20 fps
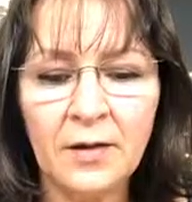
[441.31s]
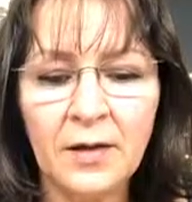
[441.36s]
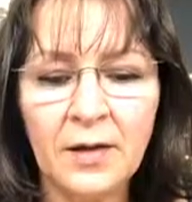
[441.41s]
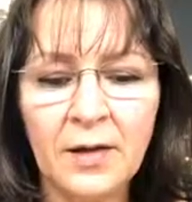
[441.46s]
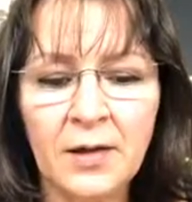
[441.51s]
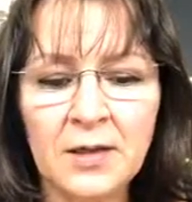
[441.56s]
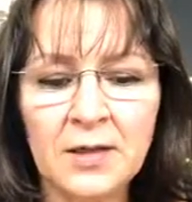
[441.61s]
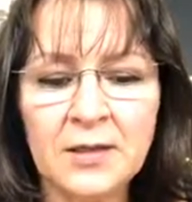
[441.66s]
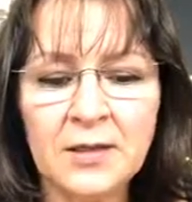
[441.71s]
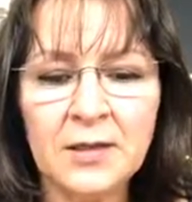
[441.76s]

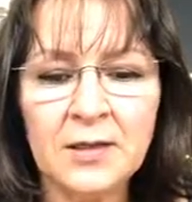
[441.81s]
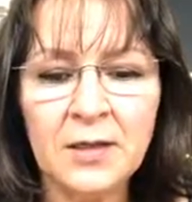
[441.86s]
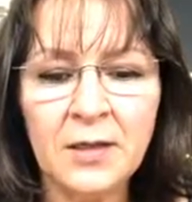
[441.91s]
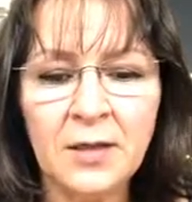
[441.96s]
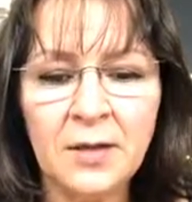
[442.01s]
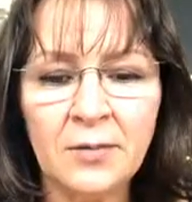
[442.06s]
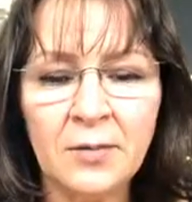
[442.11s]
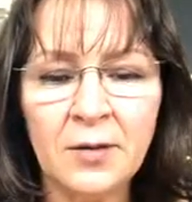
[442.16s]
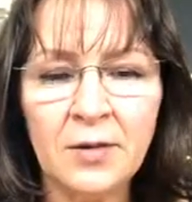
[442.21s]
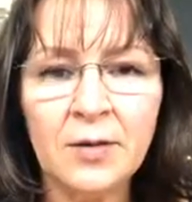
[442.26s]

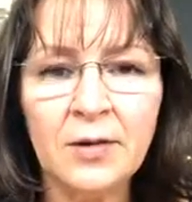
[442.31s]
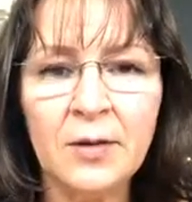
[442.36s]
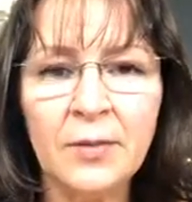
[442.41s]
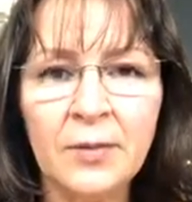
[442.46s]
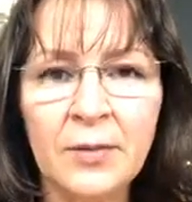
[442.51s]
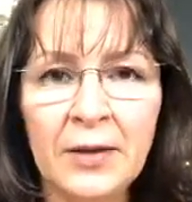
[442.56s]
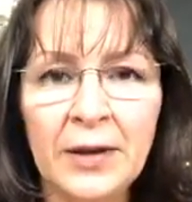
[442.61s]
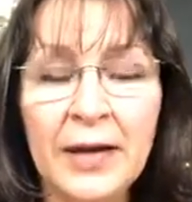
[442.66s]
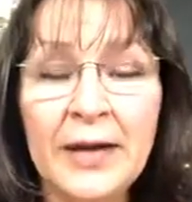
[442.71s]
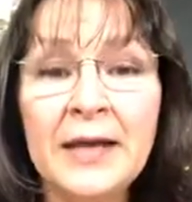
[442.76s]
in
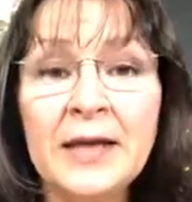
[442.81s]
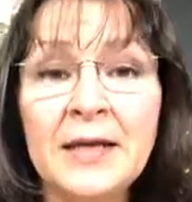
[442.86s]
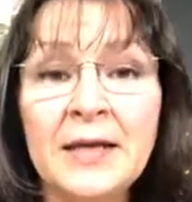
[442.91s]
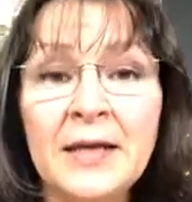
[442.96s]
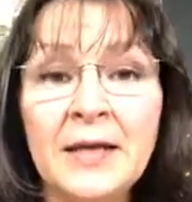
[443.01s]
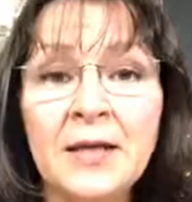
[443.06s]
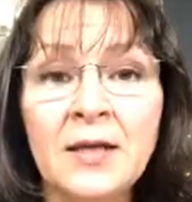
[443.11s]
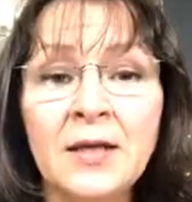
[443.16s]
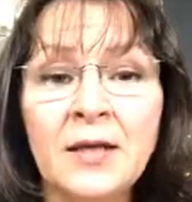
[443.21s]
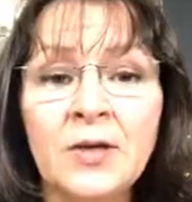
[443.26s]

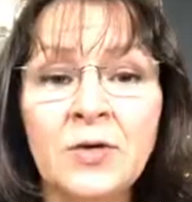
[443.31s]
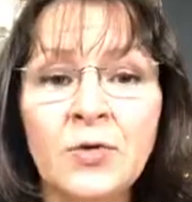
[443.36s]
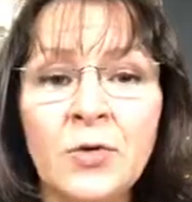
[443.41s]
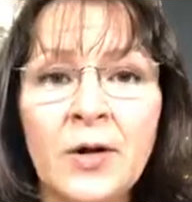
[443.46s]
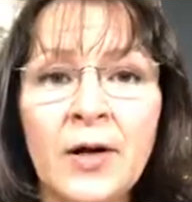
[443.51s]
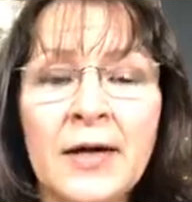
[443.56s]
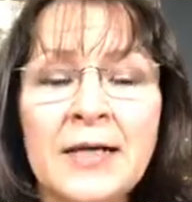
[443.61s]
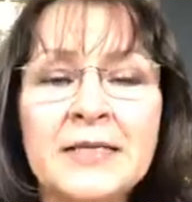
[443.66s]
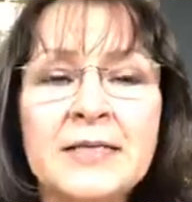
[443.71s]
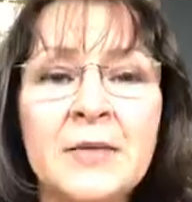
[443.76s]
complaining, it
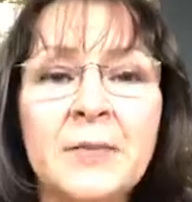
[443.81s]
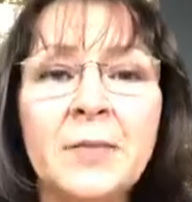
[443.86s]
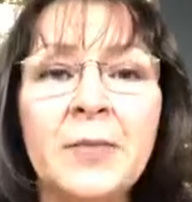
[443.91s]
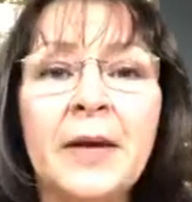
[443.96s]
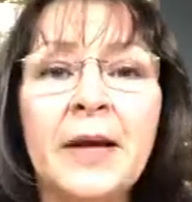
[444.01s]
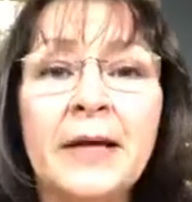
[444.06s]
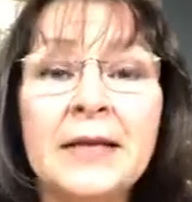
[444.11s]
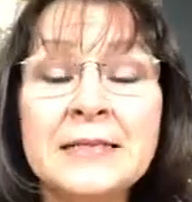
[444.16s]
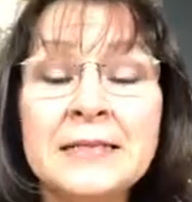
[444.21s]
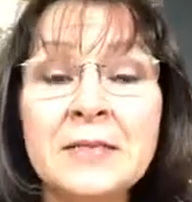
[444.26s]
creates a
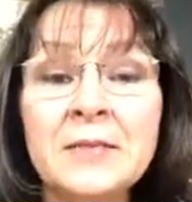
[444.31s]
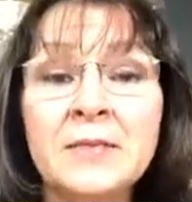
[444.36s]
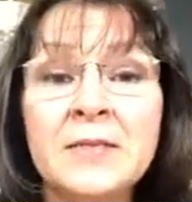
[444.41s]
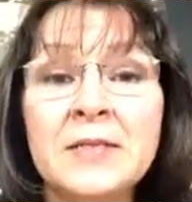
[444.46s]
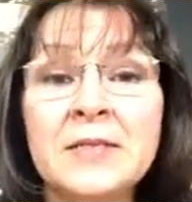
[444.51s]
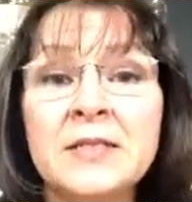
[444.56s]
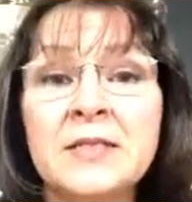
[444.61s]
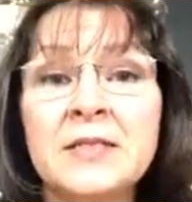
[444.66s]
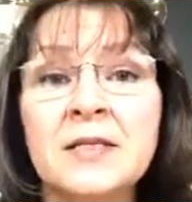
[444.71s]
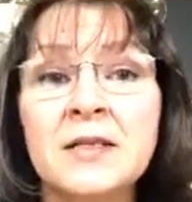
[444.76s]

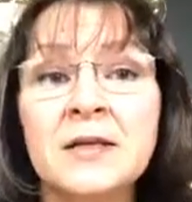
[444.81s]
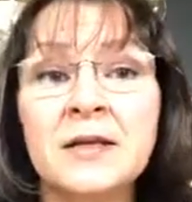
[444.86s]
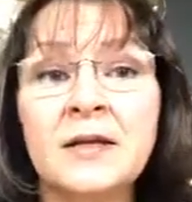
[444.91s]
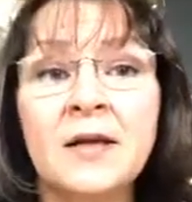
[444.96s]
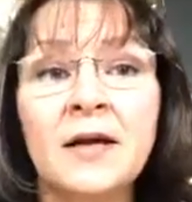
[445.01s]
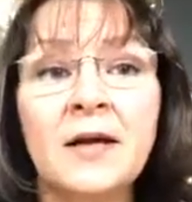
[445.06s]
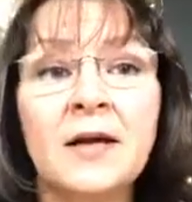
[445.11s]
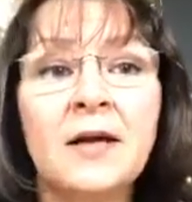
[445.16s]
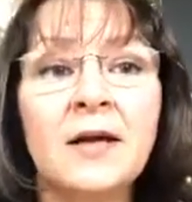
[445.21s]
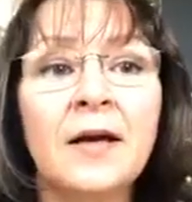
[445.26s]
pessimistic
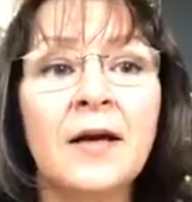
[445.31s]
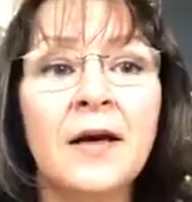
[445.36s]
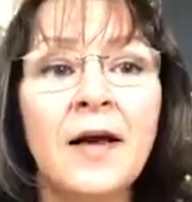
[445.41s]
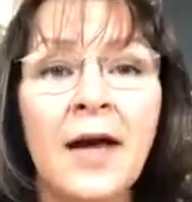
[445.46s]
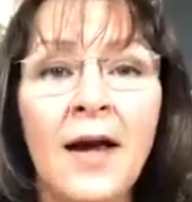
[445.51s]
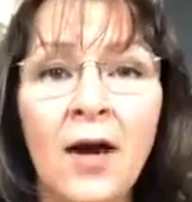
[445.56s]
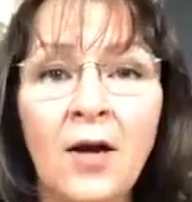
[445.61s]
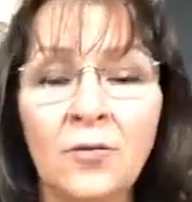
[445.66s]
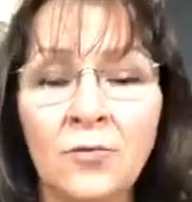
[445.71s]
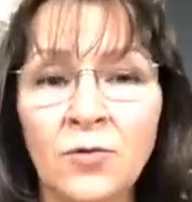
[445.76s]

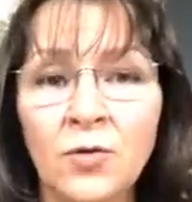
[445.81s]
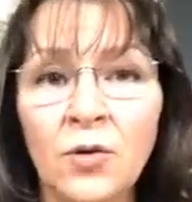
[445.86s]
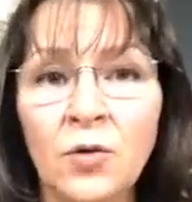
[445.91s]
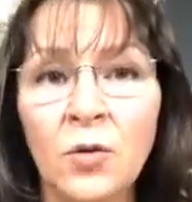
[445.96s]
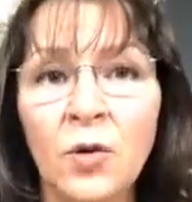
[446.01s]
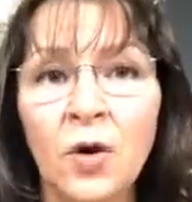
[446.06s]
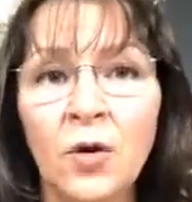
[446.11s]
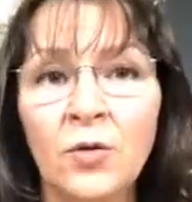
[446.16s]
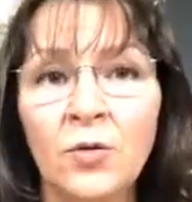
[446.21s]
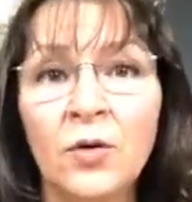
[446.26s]

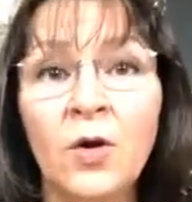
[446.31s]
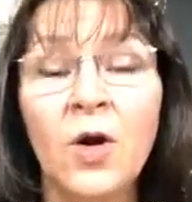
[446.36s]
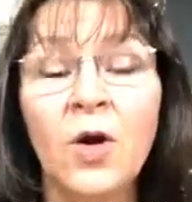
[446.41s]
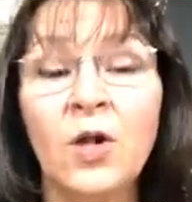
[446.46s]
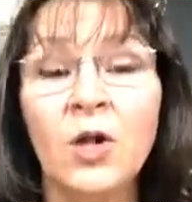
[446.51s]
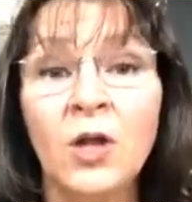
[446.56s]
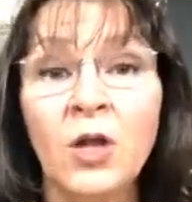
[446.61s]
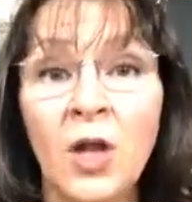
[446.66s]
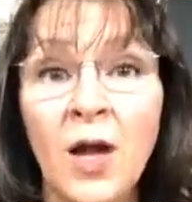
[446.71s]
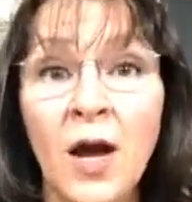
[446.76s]
outview
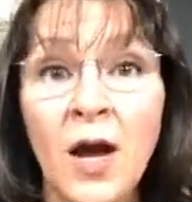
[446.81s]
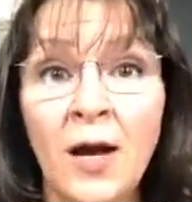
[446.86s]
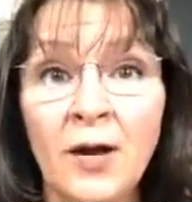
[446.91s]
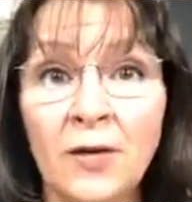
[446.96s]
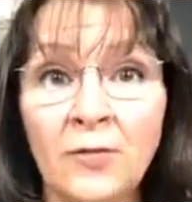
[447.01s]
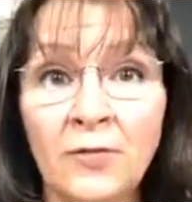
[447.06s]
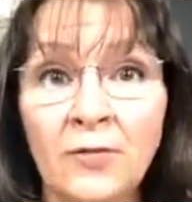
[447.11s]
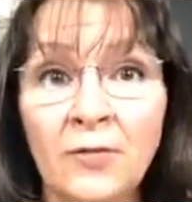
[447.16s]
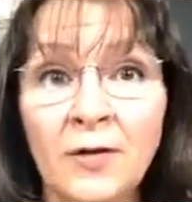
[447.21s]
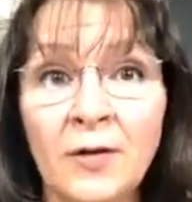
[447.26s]
on
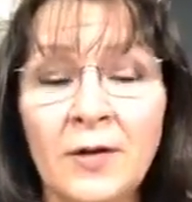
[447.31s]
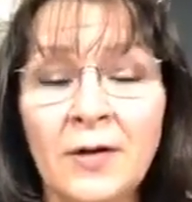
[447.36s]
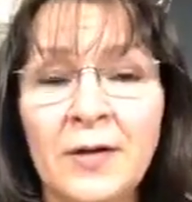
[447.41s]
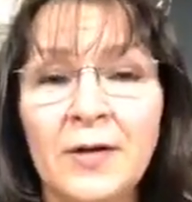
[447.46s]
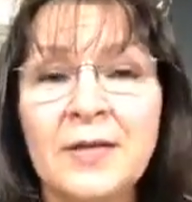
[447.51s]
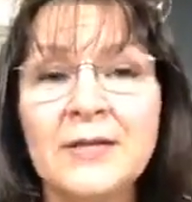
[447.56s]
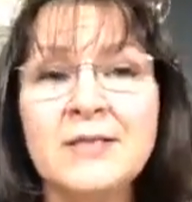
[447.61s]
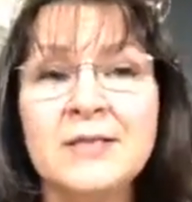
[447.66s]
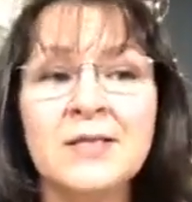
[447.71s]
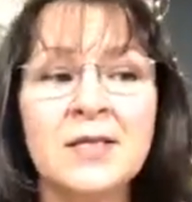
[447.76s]
life.
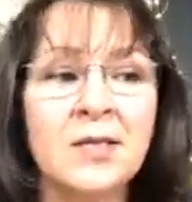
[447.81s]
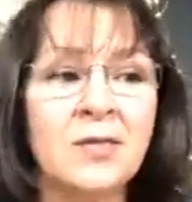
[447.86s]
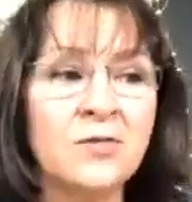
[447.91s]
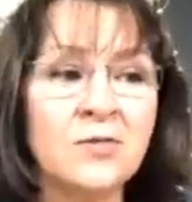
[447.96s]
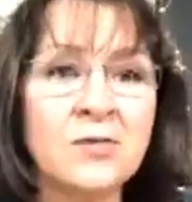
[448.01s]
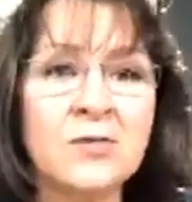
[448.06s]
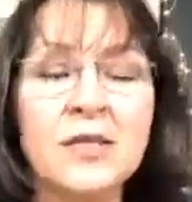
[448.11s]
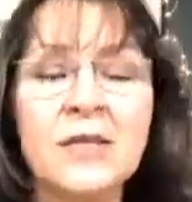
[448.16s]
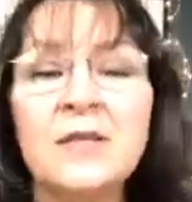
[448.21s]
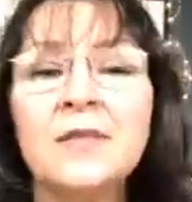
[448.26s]
Instead of
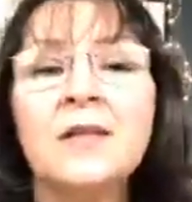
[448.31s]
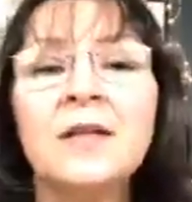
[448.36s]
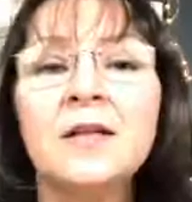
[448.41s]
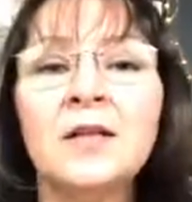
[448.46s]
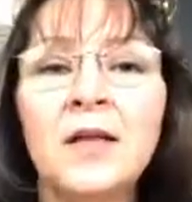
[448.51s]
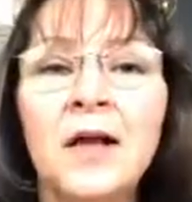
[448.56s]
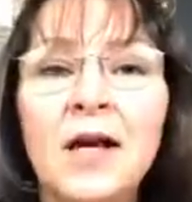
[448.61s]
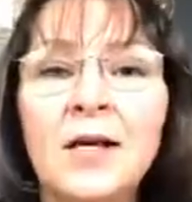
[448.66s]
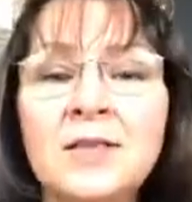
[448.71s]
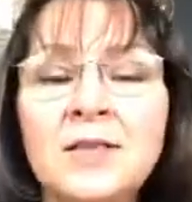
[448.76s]
seeing the
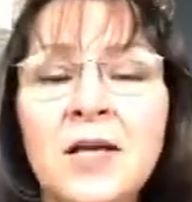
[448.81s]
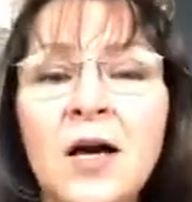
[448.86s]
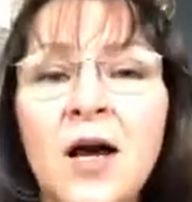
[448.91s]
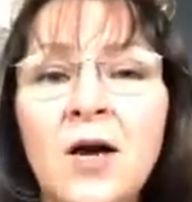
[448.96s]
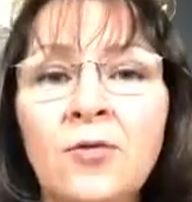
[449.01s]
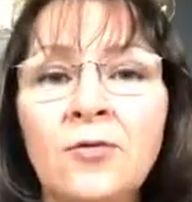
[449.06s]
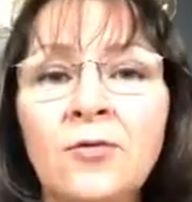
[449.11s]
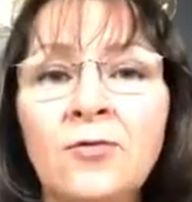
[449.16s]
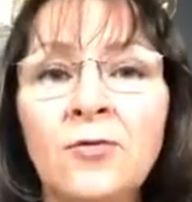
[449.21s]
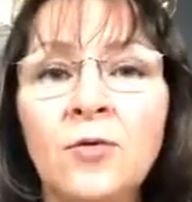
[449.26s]
glass
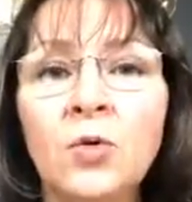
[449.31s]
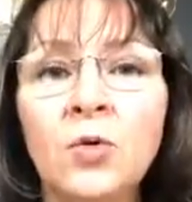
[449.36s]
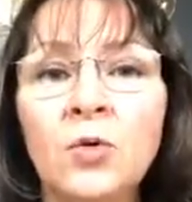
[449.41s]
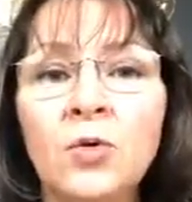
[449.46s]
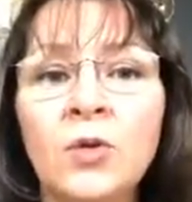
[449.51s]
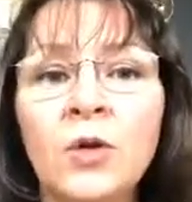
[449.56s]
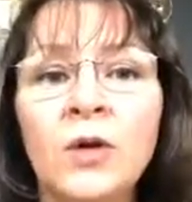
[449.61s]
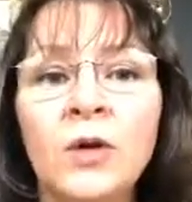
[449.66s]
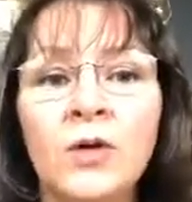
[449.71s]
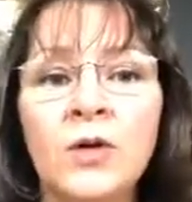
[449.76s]
half
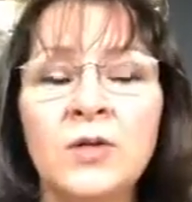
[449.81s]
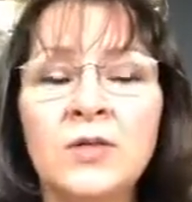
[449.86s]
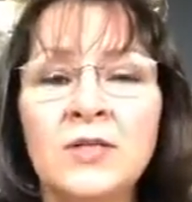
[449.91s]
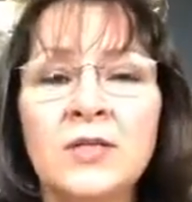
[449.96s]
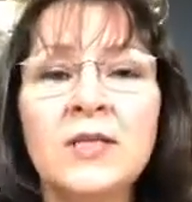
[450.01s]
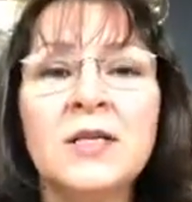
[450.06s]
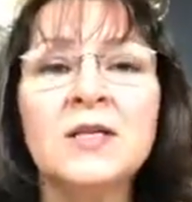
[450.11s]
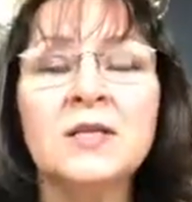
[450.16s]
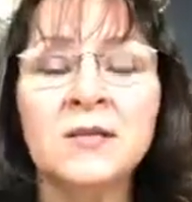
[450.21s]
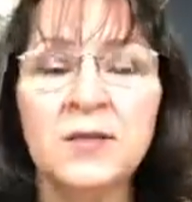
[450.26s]
full, you're
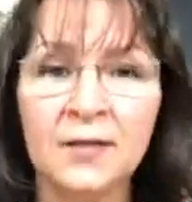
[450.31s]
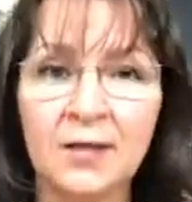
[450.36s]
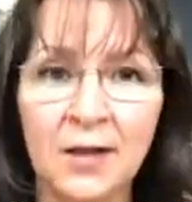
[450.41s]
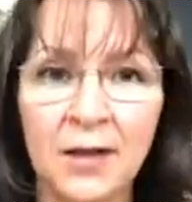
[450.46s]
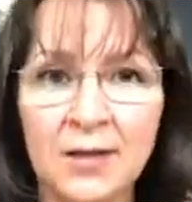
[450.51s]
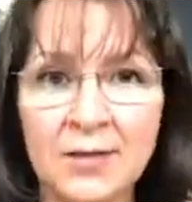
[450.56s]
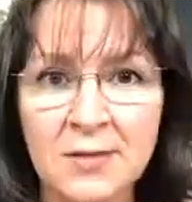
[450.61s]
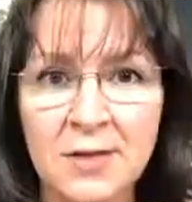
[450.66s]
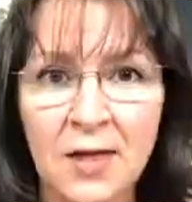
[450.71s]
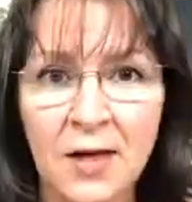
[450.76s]
seeing the
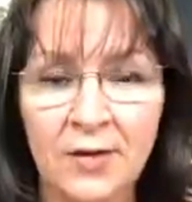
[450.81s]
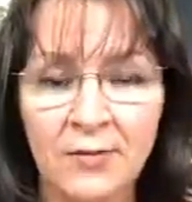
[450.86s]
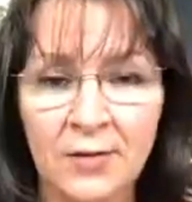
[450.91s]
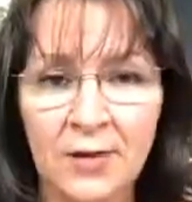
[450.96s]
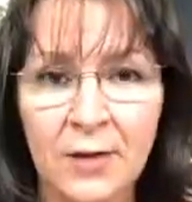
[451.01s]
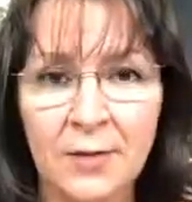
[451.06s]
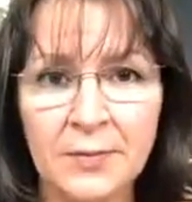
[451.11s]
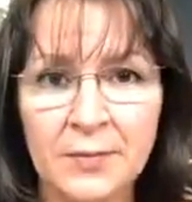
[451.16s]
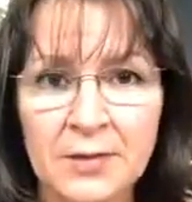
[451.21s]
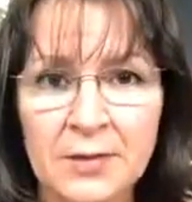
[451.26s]
glass half
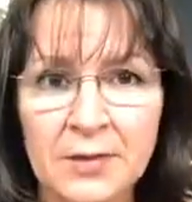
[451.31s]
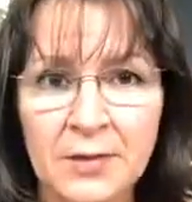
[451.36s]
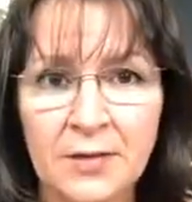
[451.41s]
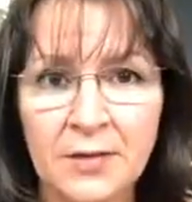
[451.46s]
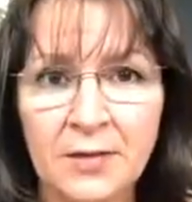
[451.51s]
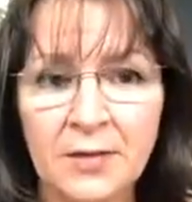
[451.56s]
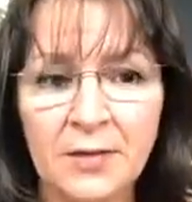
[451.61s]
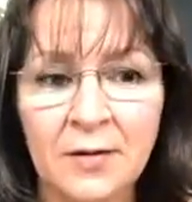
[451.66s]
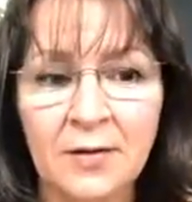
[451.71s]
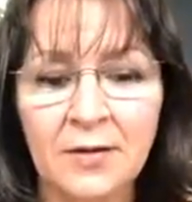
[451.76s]
empty.